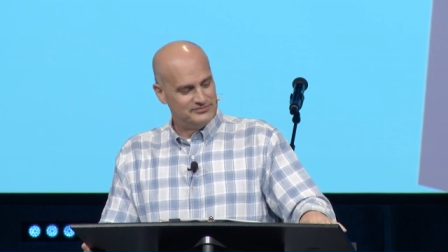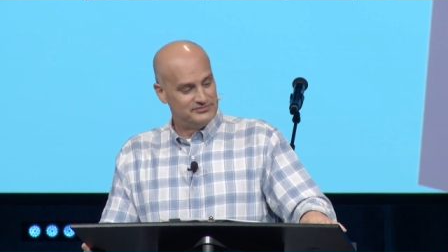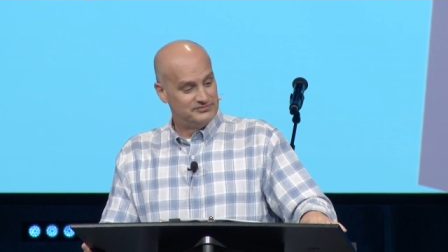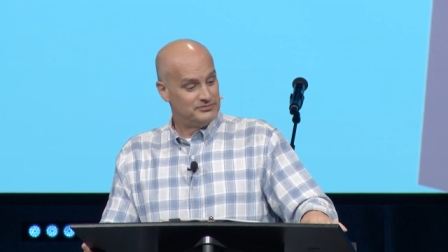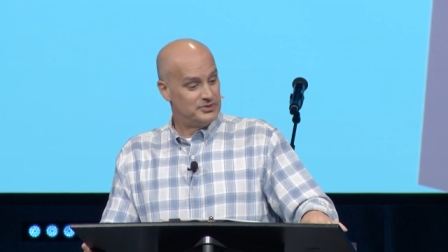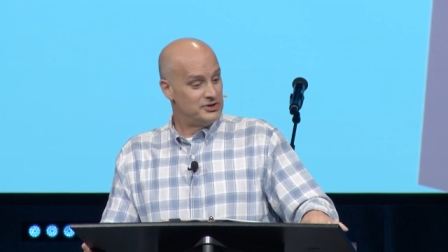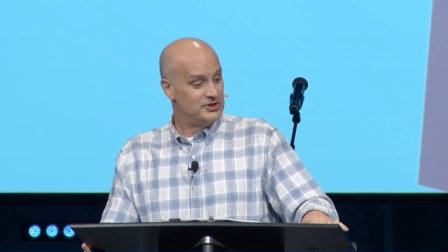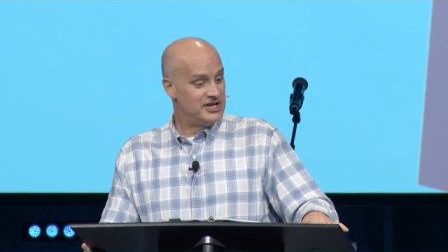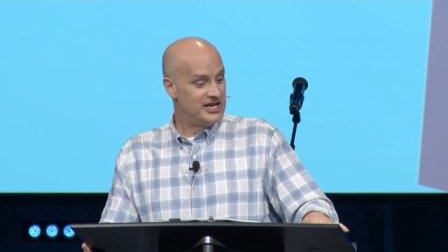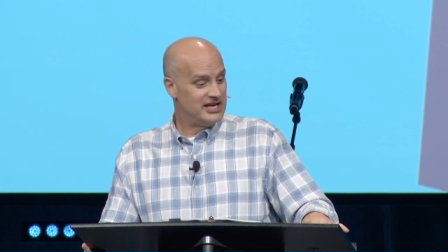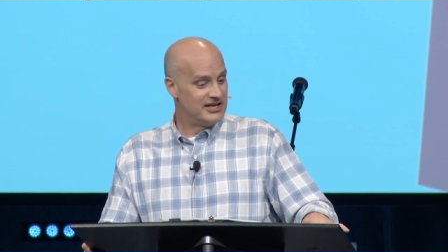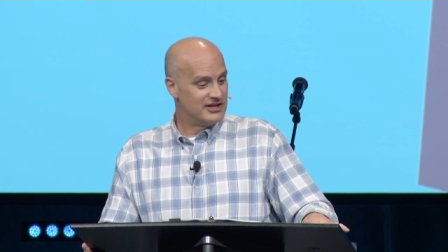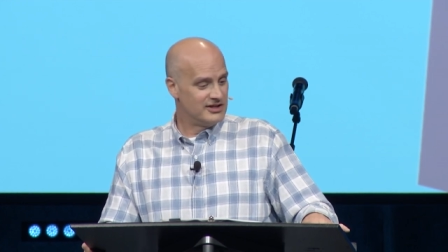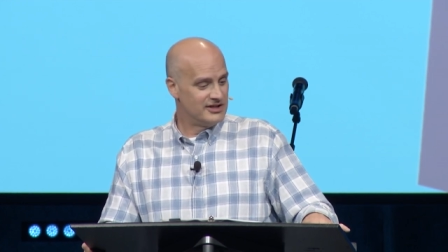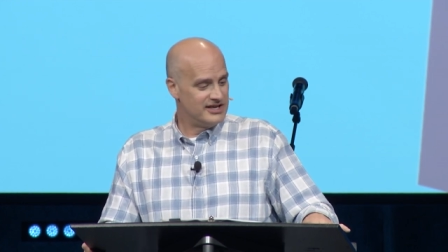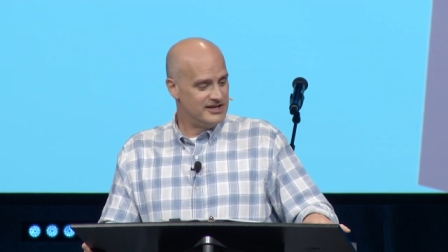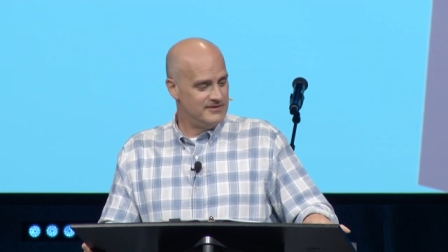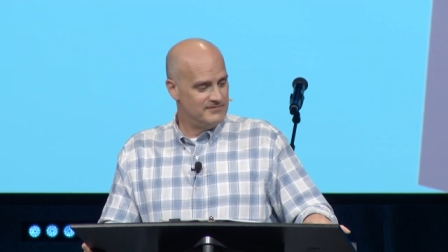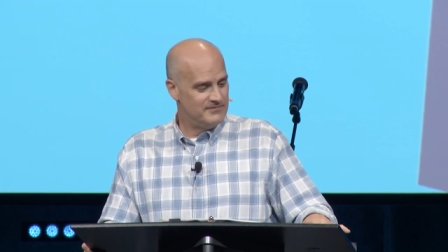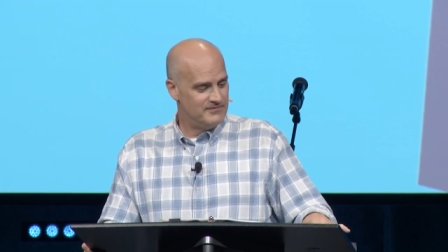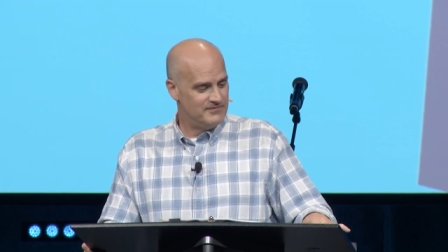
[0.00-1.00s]

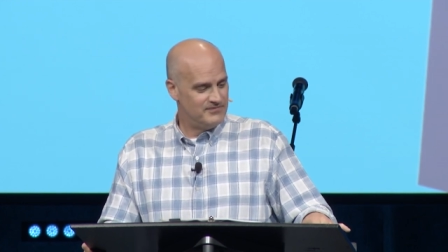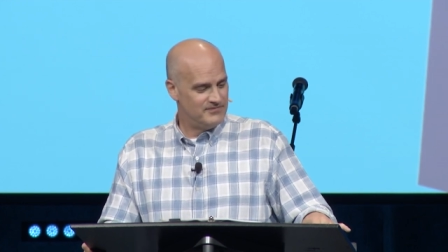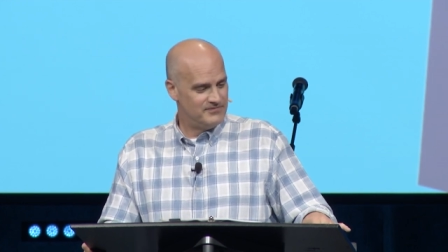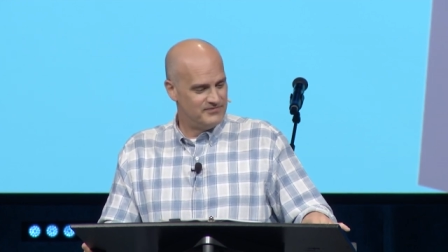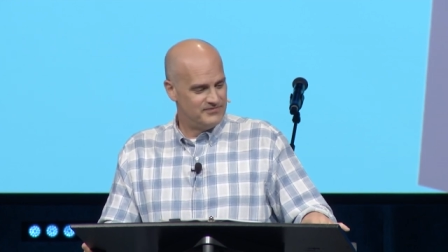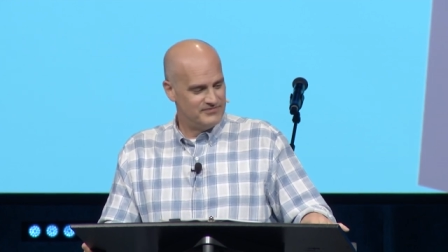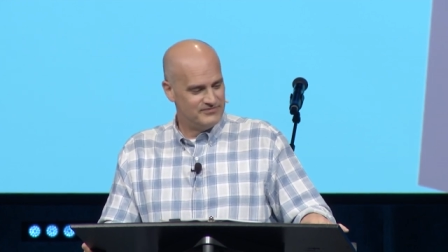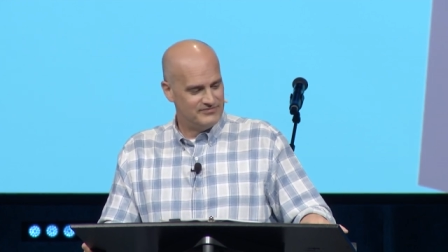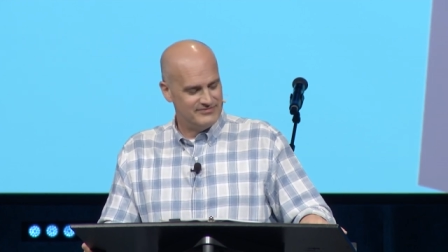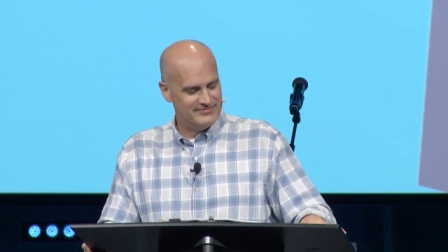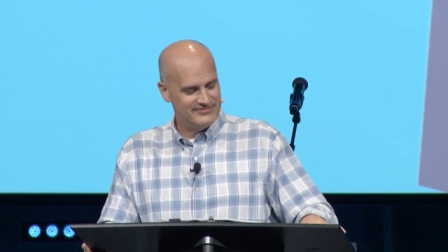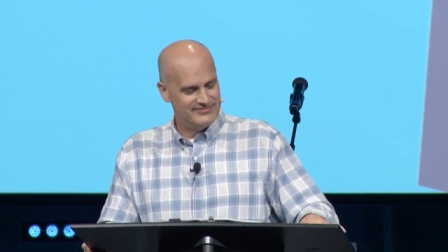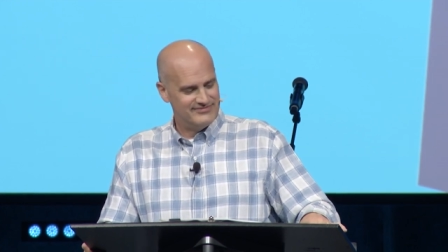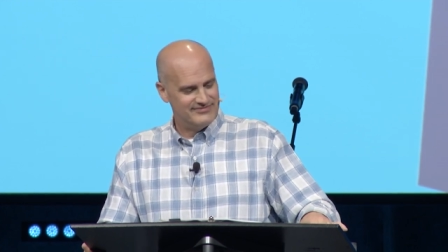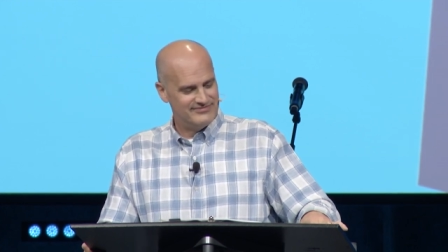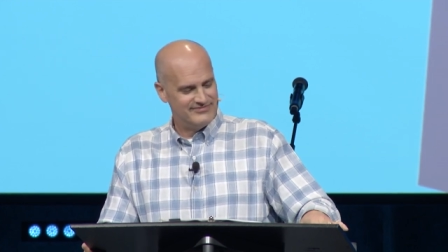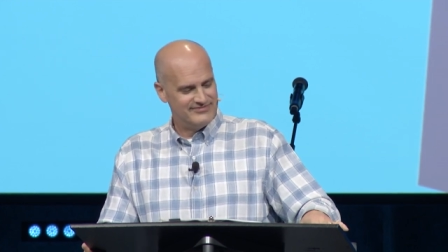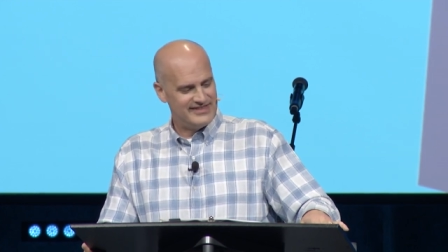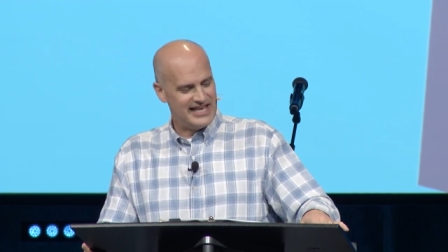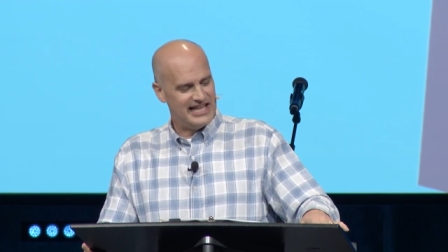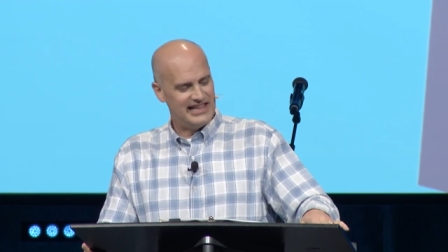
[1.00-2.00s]
Particularly
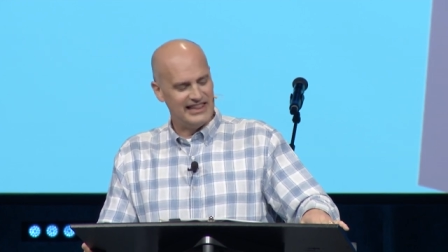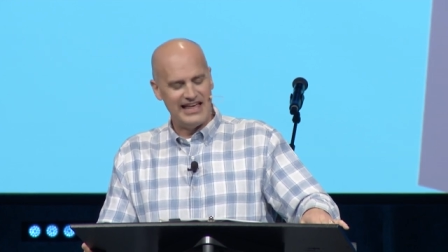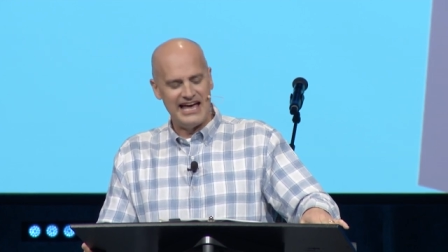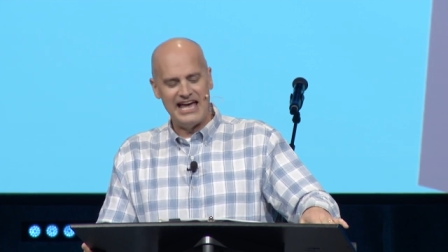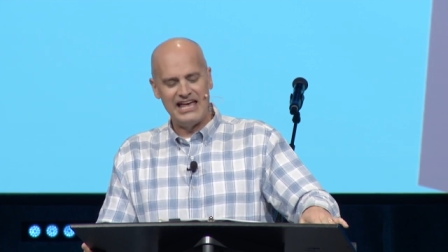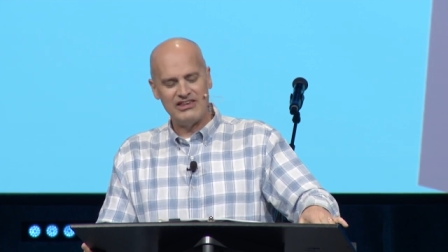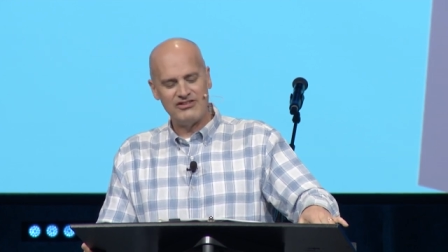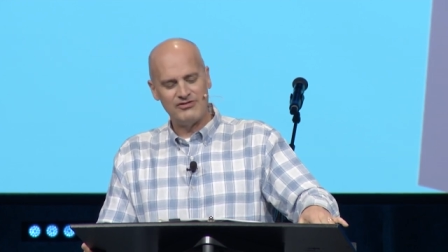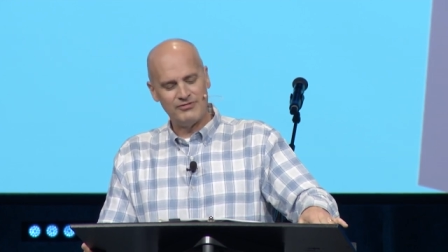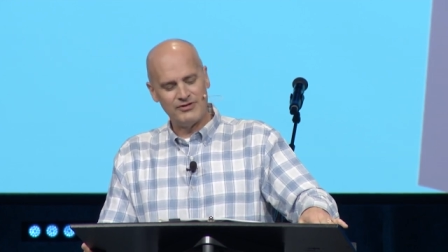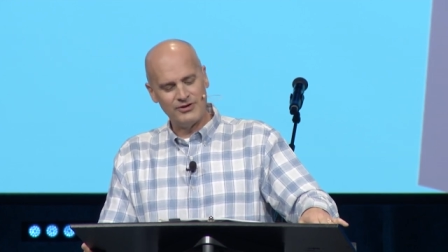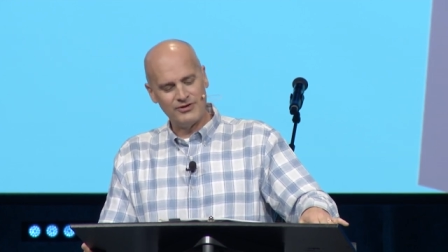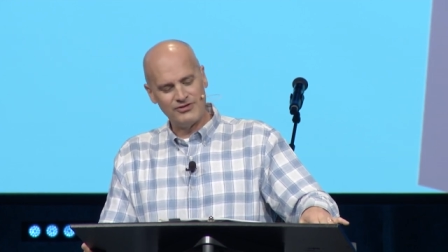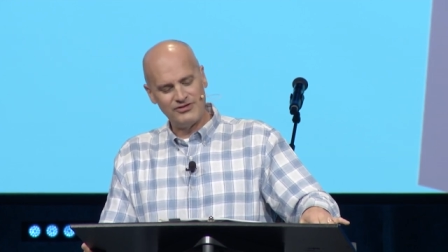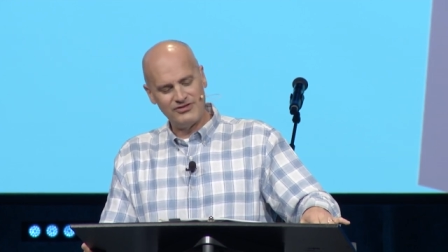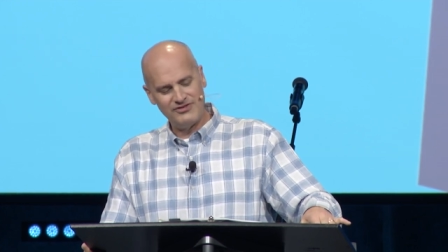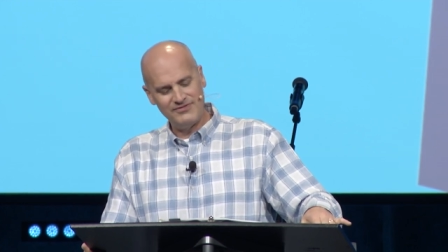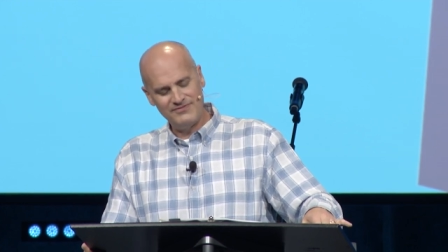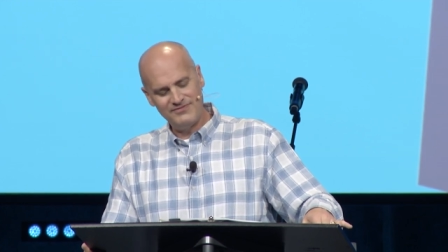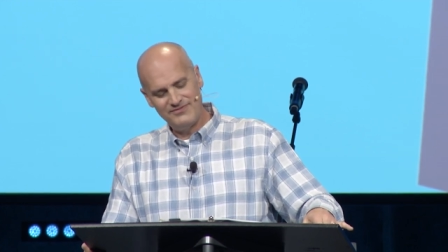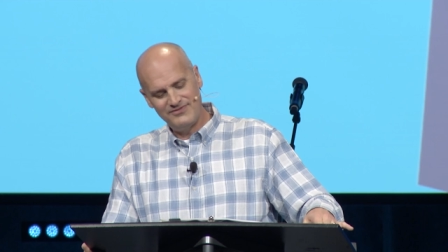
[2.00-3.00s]
that last
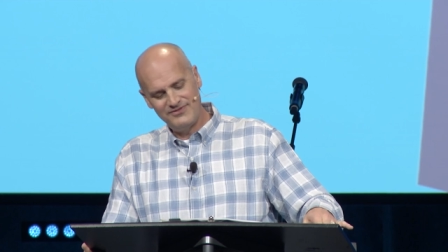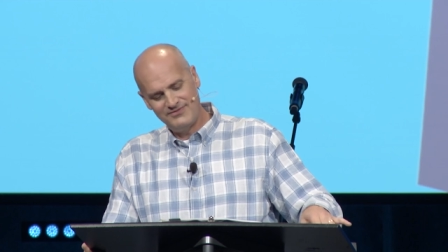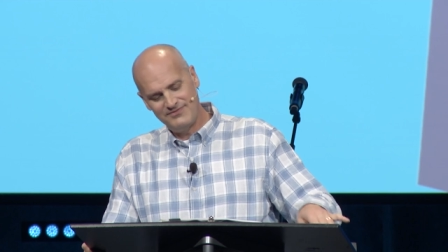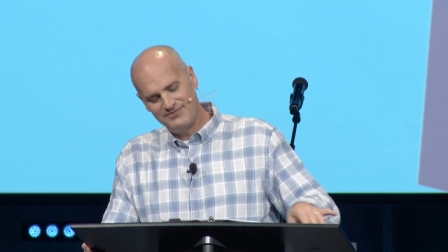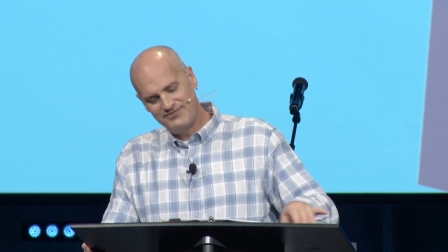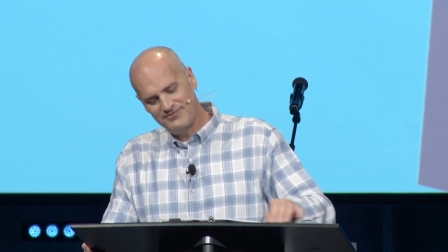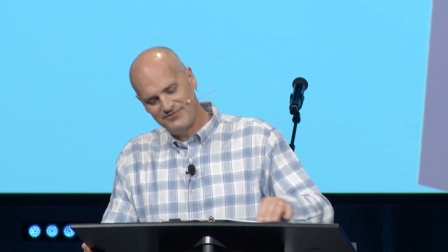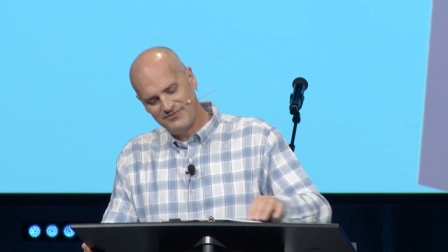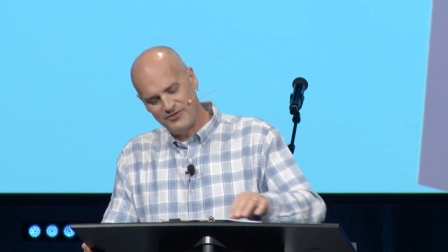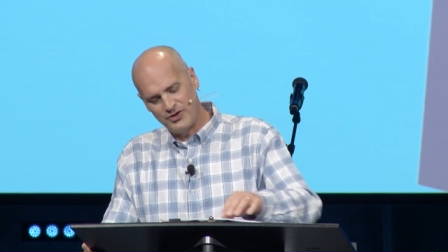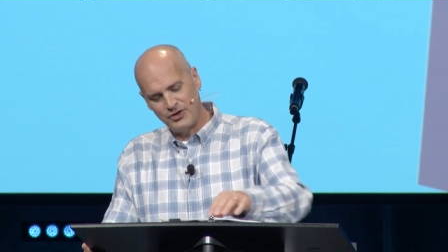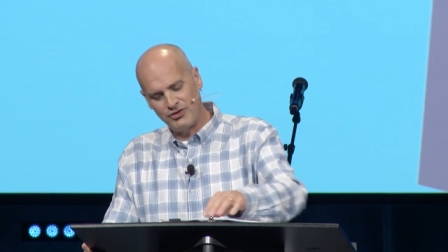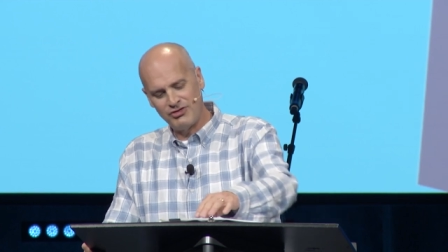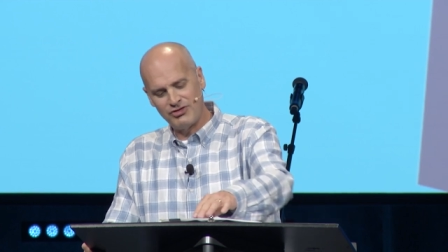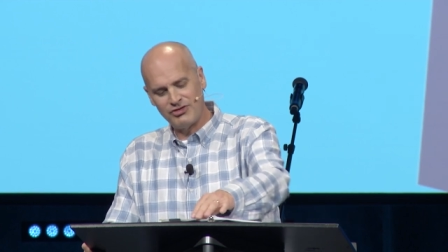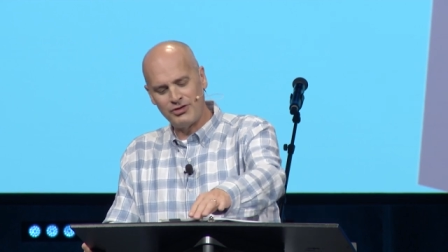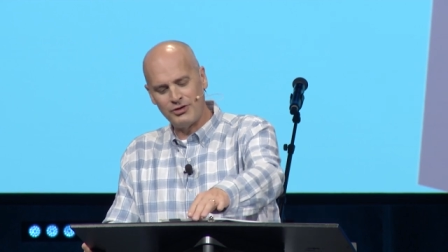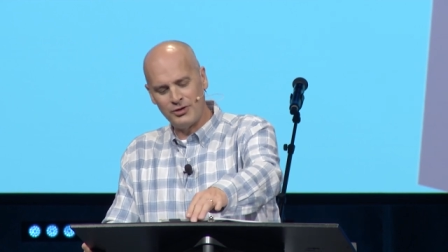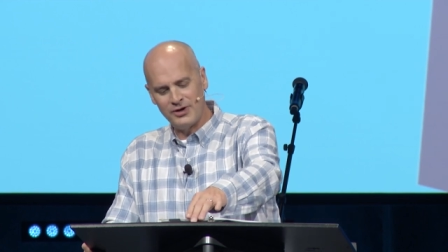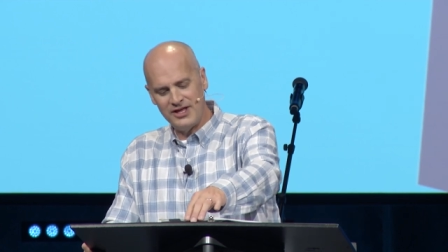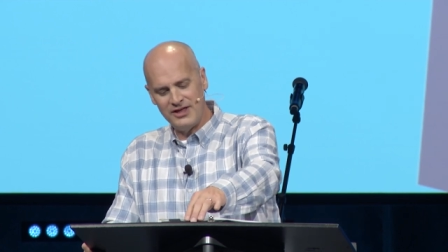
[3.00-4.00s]
verse, verse
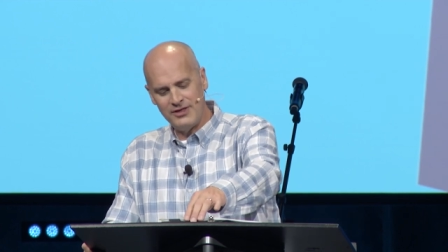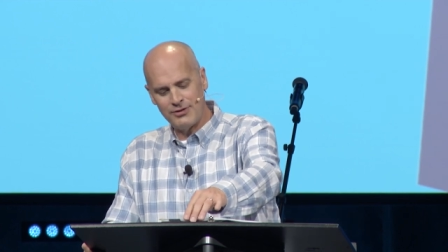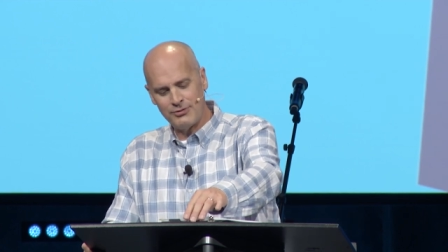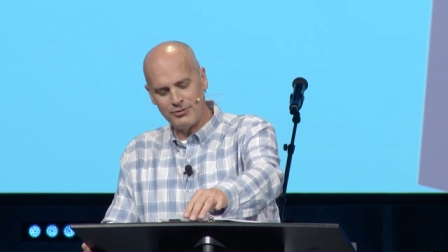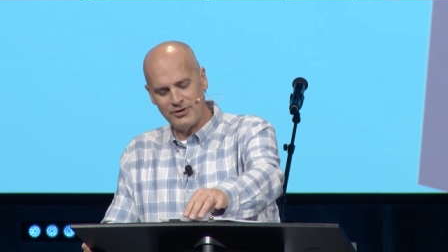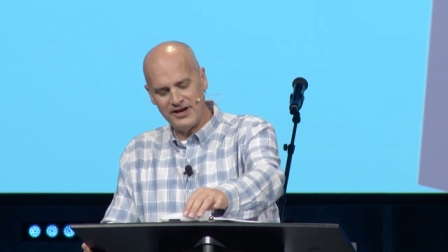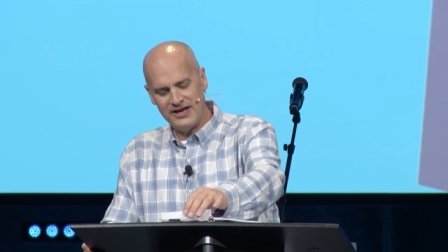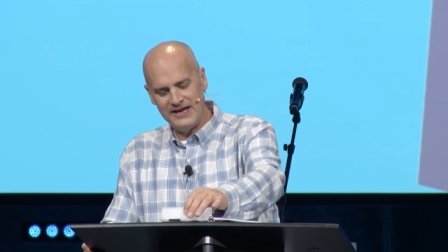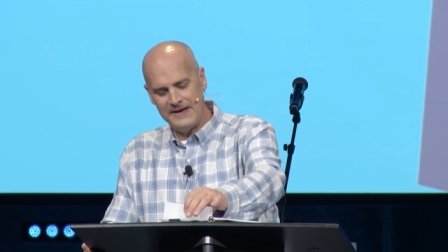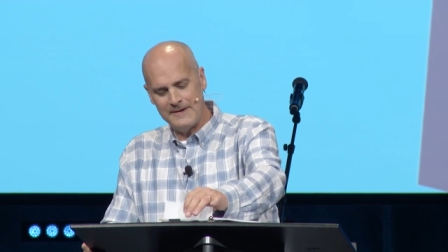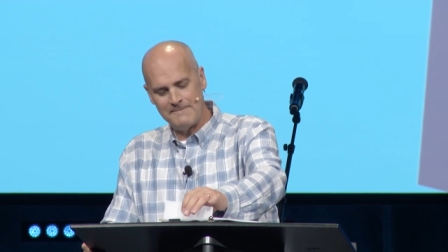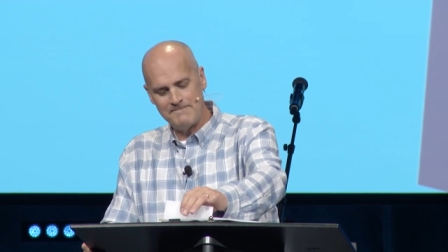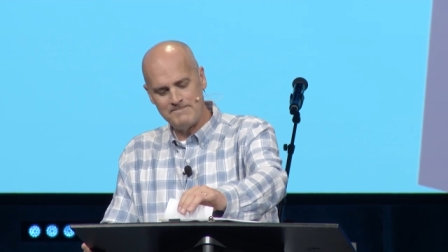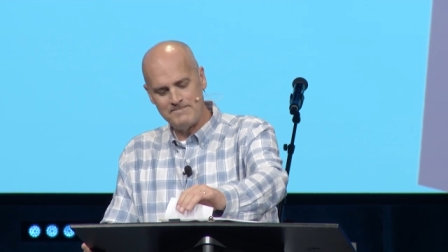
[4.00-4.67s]
thirty-three.